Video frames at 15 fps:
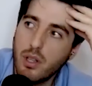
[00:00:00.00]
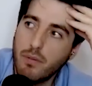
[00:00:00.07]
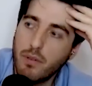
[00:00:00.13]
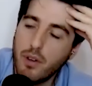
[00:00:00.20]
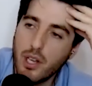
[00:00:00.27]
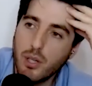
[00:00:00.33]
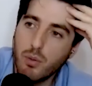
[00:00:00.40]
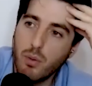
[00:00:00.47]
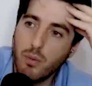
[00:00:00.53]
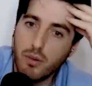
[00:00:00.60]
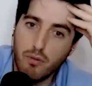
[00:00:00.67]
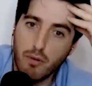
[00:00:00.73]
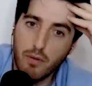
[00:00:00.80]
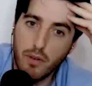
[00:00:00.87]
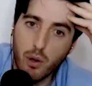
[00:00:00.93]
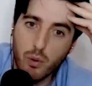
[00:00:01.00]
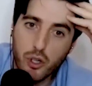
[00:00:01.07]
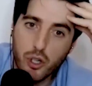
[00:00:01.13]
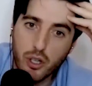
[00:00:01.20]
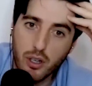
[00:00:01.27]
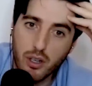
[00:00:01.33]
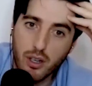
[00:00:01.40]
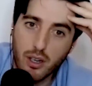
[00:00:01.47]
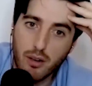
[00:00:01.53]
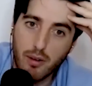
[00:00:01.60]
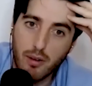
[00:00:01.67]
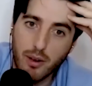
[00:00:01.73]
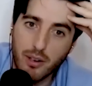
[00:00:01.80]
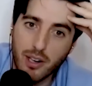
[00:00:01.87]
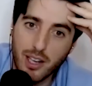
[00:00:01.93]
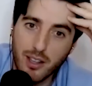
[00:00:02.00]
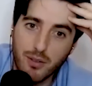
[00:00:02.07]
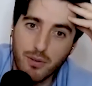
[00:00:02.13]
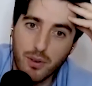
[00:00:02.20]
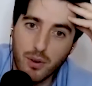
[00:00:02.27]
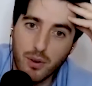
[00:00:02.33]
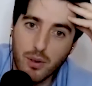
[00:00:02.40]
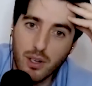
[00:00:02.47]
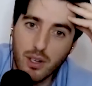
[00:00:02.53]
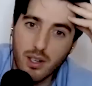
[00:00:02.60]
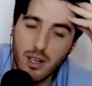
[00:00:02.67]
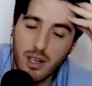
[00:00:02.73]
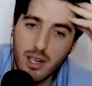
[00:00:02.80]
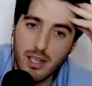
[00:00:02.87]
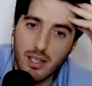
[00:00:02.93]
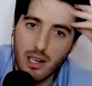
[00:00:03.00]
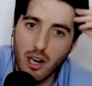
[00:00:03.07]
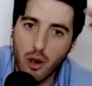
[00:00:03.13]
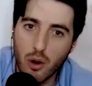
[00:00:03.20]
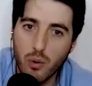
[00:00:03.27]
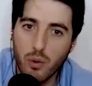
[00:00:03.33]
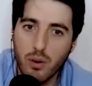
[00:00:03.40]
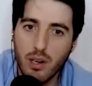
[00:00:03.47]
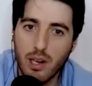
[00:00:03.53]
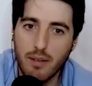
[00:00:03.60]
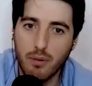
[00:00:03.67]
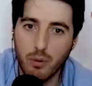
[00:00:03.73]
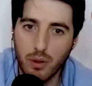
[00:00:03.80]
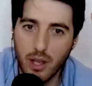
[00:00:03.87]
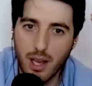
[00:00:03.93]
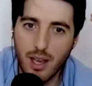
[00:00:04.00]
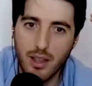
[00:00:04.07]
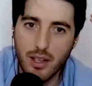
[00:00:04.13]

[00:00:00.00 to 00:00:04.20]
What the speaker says: the first one was revulsion around like the food, and he has a low level there.